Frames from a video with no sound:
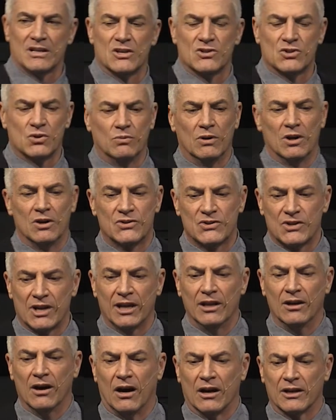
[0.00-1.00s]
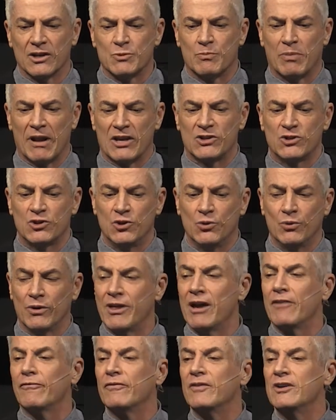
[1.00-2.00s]
Does the word say God has blessed you
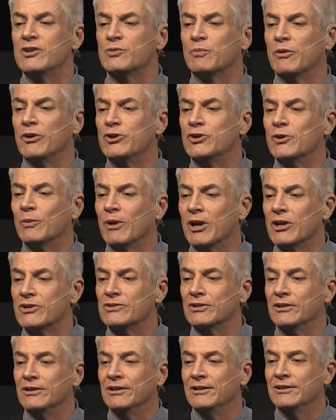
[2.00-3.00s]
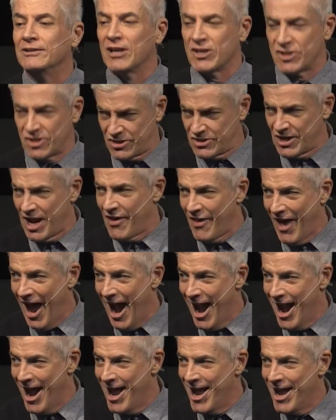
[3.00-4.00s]
with every spiritual blessing? Does it say
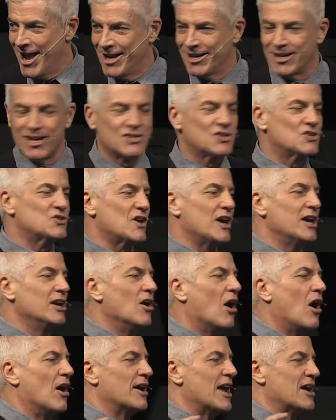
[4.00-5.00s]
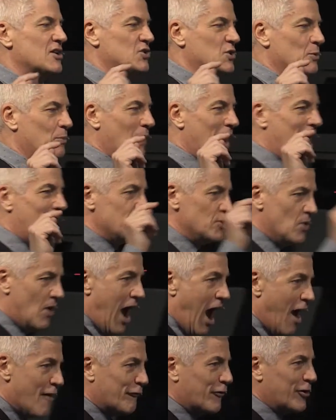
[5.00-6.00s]
that? Does it say God has supplied
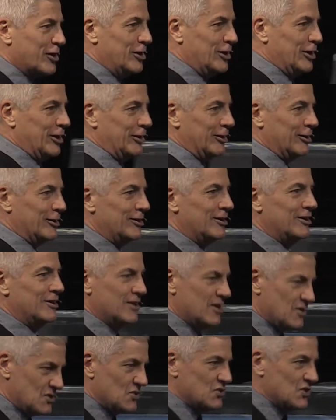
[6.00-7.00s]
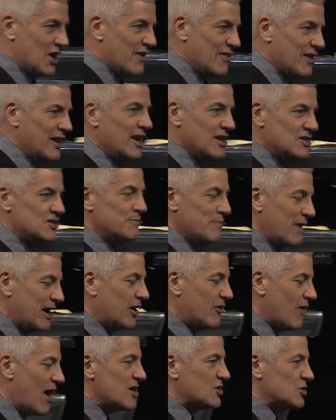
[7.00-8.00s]
your every need? Does it say that? Does he
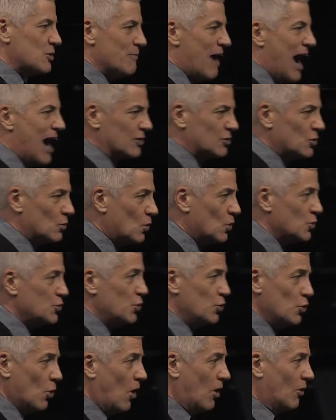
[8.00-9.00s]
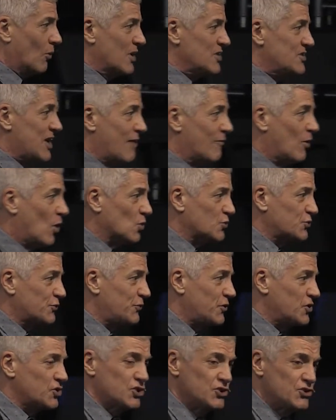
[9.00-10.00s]
make grace abound towards you? You always have all
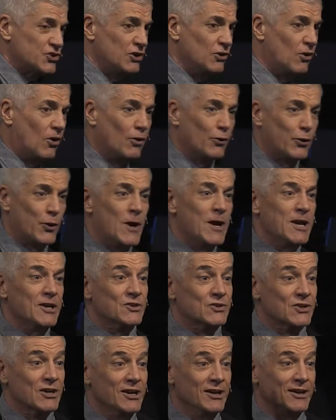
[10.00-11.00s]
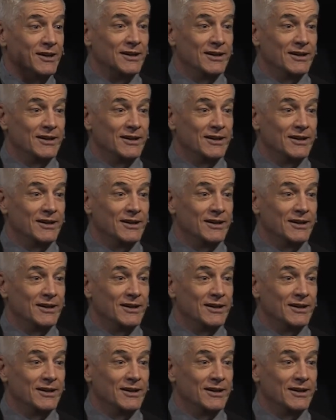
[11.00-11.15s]
sufficiency in all things.